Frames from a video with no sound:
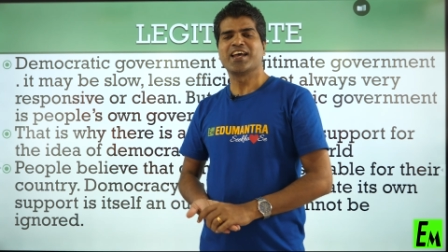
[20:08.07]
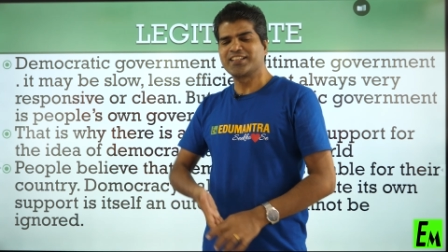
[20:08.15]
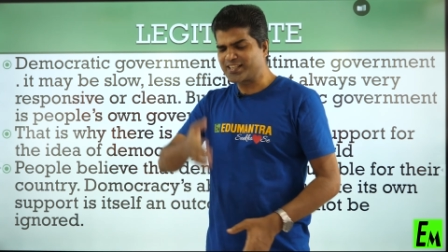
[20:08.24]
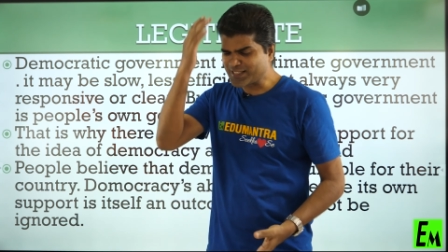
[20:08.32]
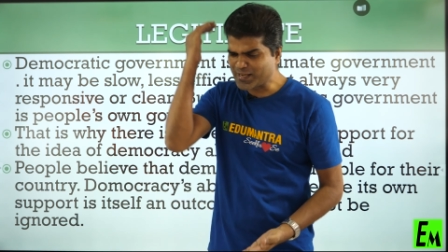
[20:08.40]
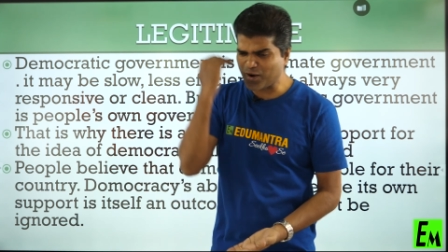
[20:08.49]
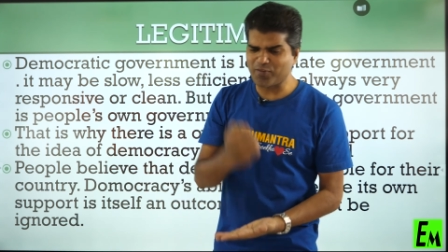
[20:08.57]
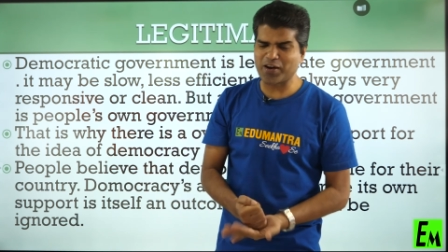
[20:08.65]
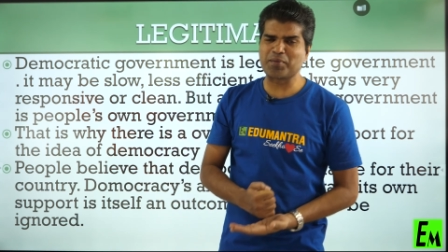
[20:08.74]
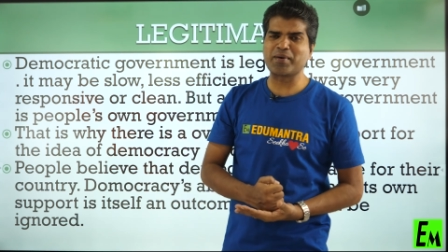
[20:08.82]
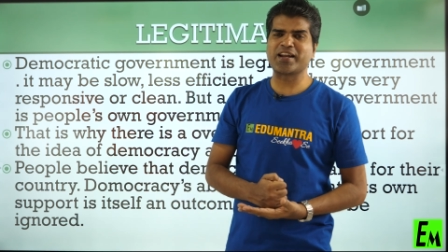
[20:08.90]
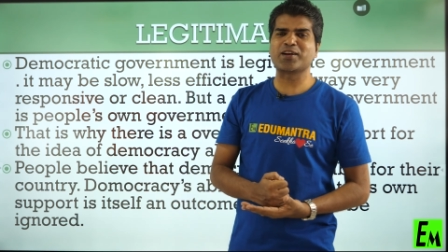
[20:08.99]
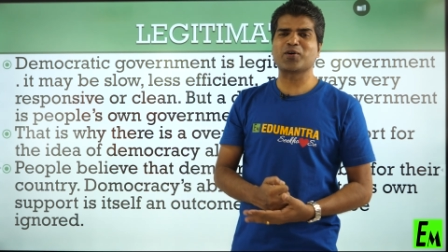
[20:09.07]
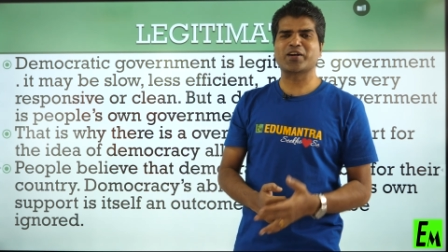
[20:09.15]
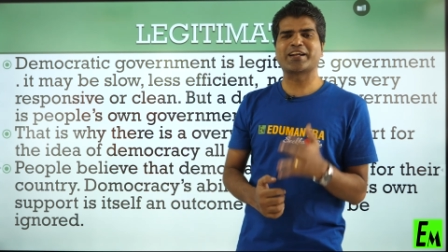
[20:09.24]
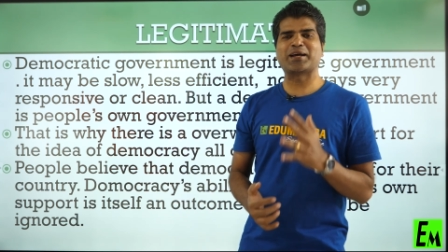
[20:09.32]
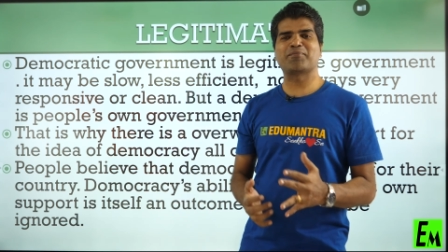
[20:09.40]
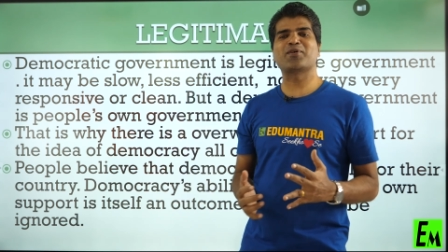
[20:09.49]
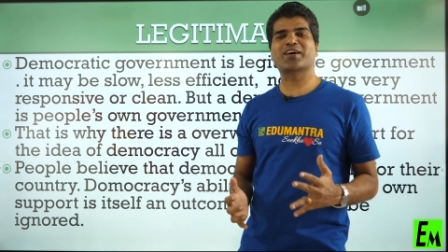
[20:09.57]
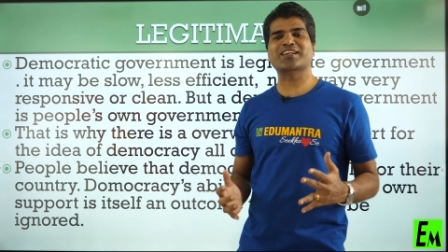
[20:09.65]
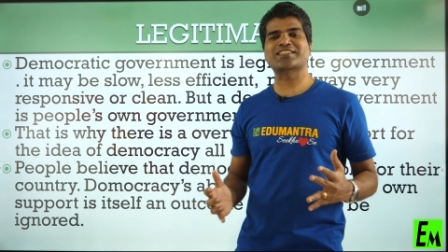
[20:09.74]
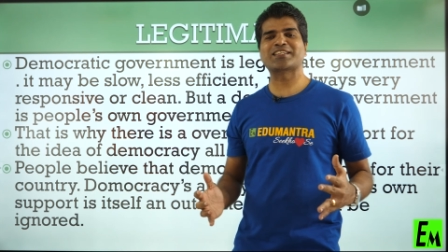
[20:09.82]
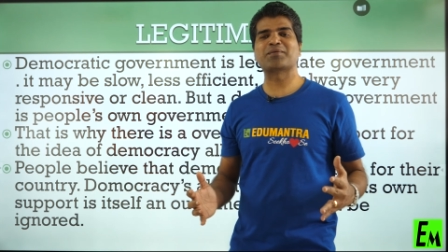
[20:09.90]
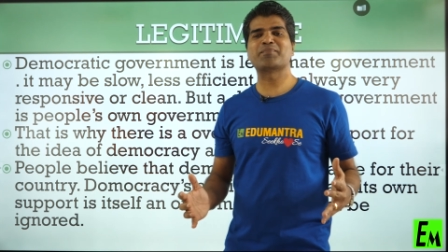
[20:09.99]
This government or
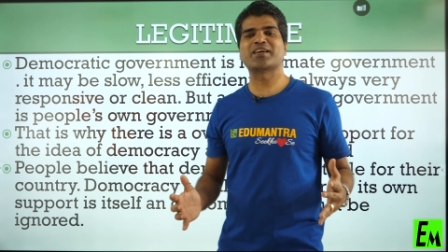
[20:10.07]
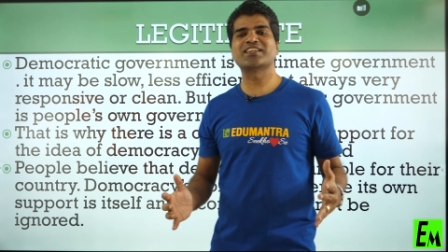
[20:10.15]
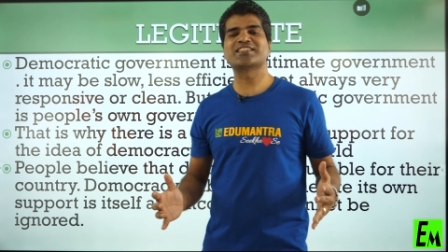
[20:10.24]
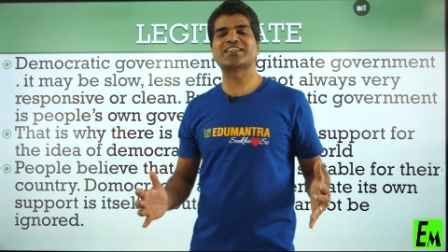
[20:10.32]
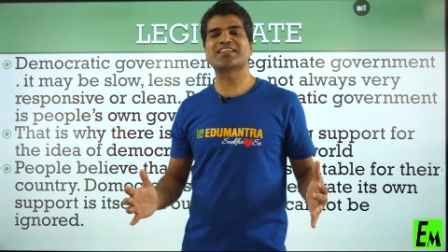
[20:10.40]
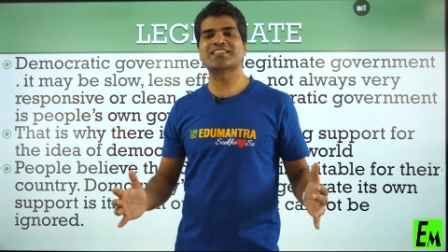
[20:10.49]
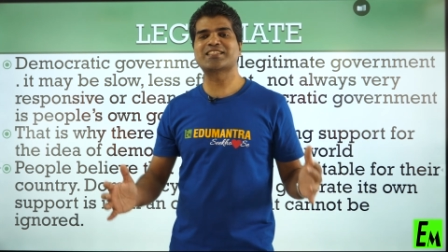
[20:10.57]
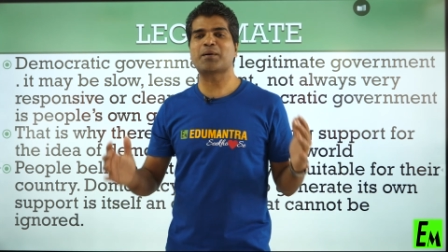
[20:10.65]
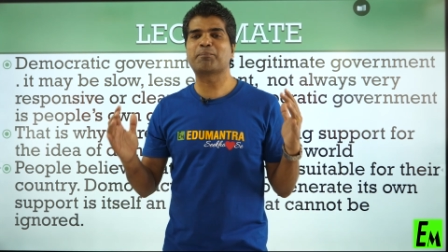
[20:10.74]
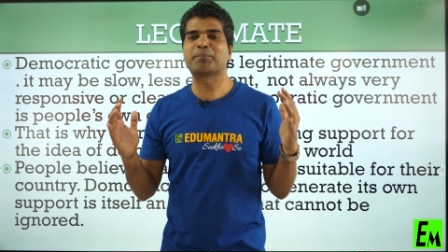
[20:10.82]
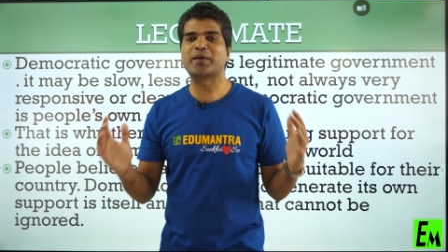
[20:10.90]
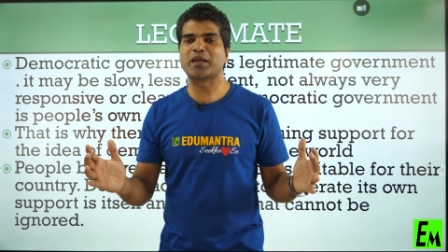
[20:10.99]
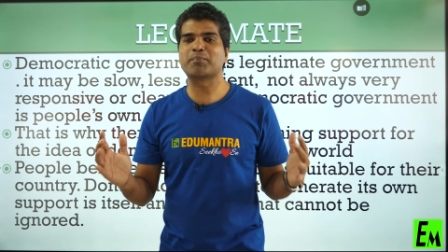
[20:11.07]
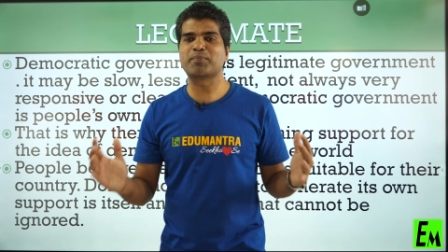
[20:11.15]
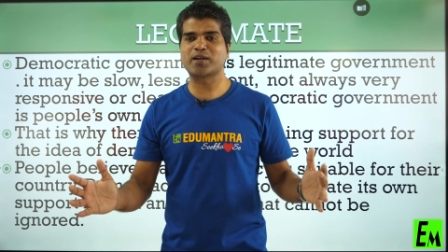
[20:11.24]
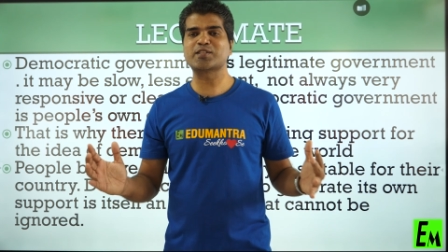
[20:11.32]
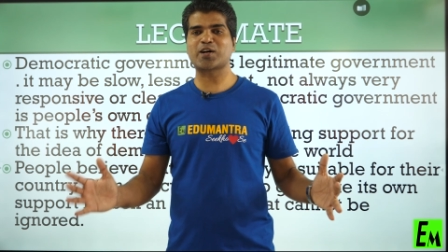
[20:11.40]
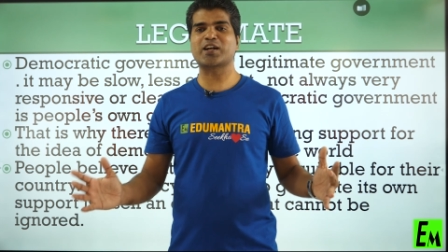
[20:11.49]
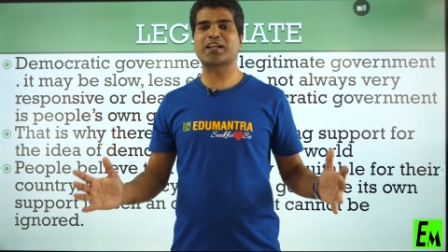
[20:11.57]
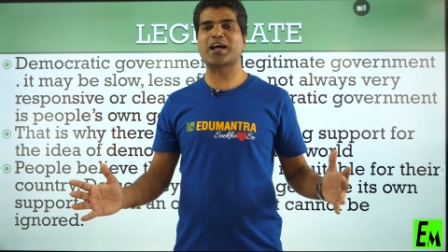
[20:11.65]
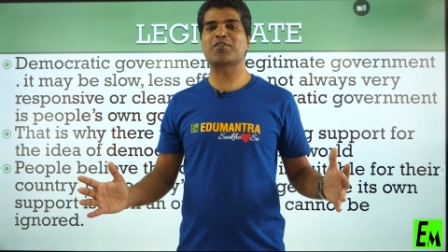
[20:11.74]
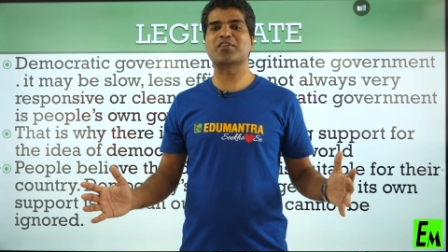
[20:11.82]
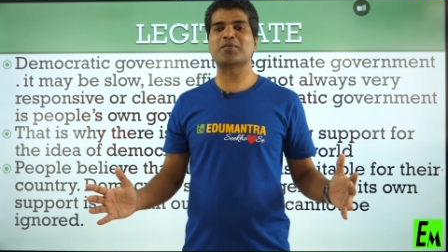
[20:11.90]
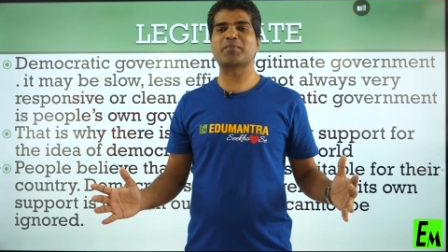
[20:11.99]
democracy means it is the people's own
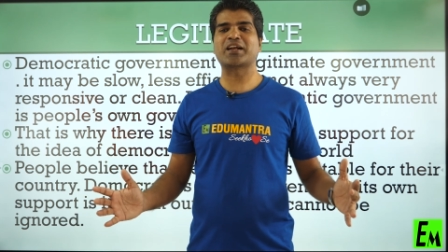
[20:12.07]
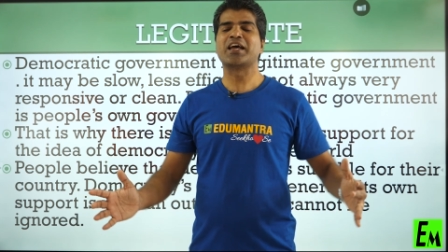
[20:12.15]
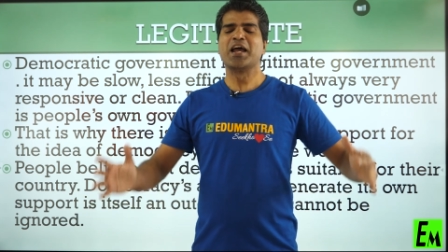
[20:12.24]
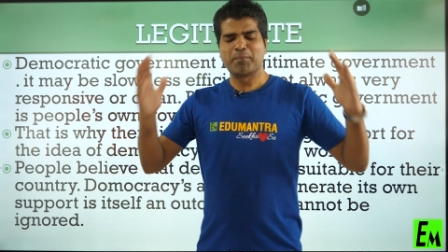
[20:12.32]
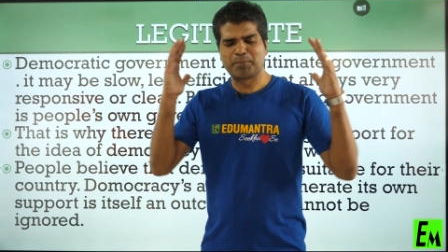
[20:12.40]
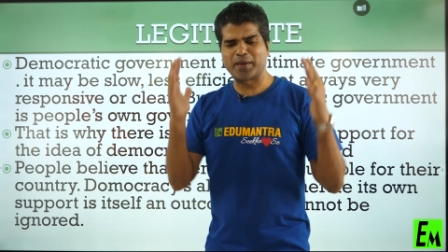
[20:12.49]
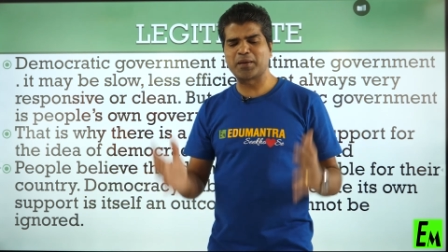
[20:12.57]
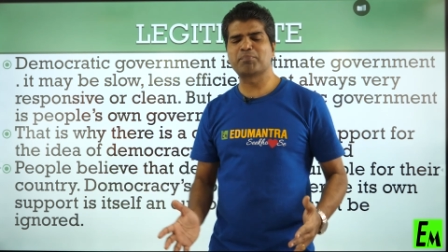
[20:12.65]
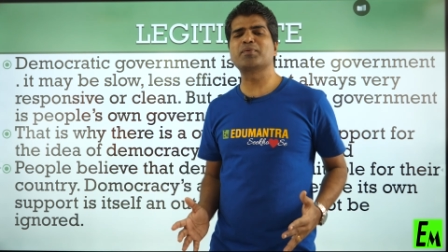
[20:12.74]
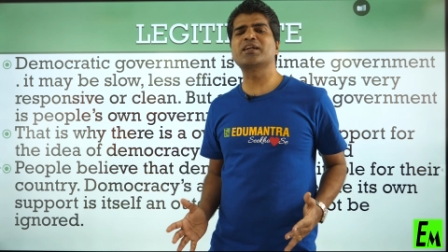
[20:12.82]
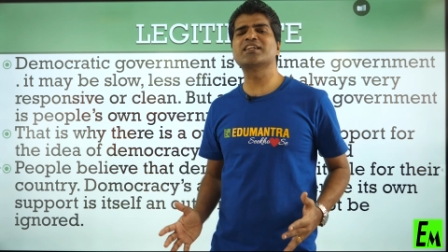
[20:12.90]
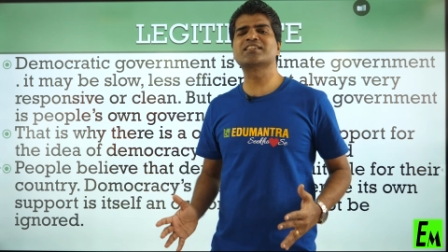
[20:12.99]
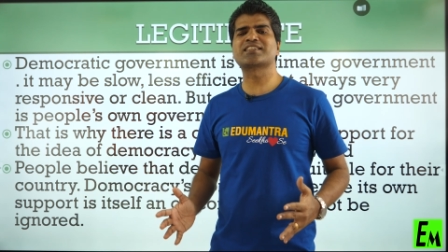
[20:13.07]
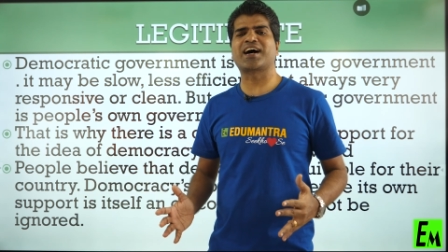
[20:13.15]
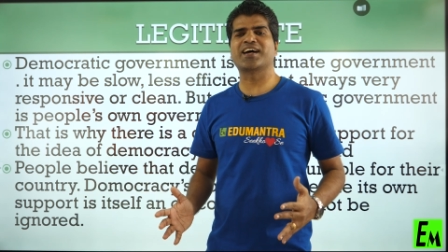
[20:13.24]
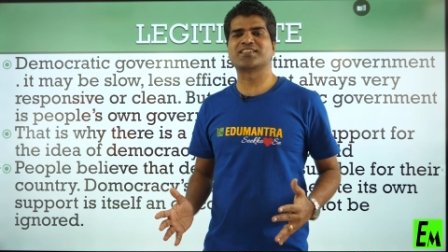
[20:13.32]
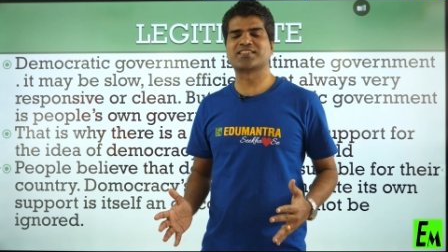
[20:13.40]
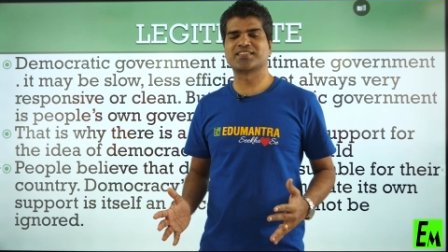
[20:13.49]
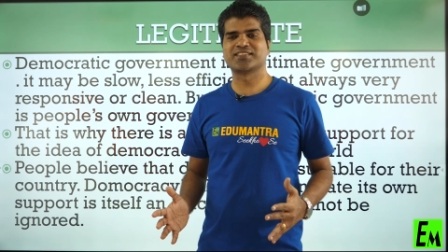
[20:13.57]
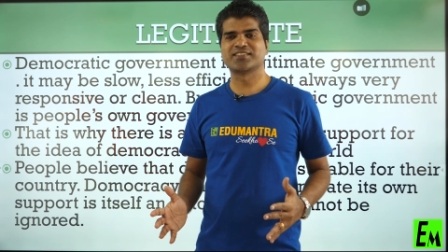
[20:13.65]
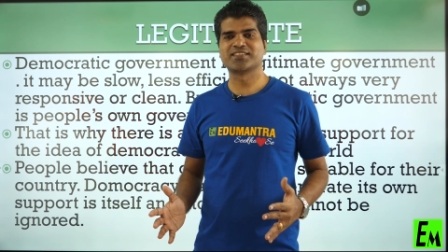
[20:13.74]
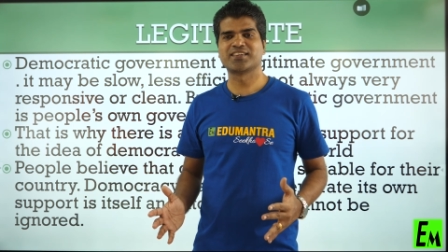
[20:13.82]
government. People decides.